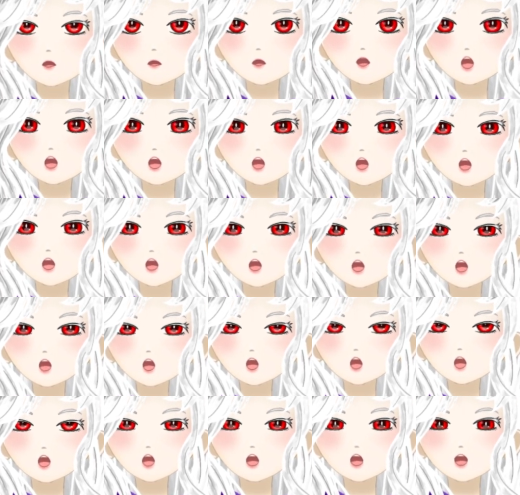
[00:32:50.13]

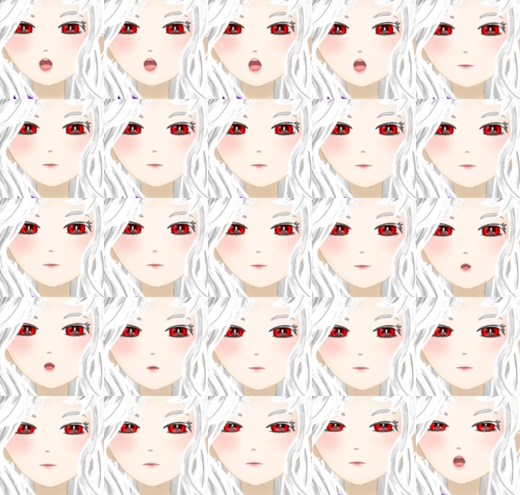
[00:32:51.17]
are
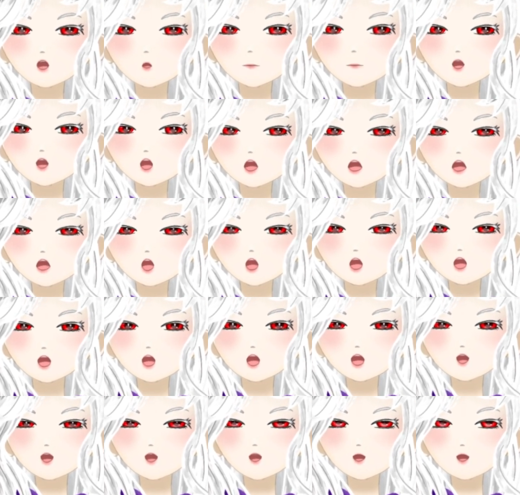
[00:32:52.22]
the major
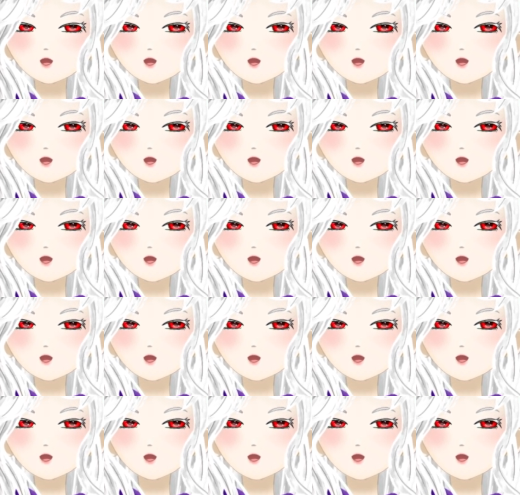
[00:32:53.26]
keys?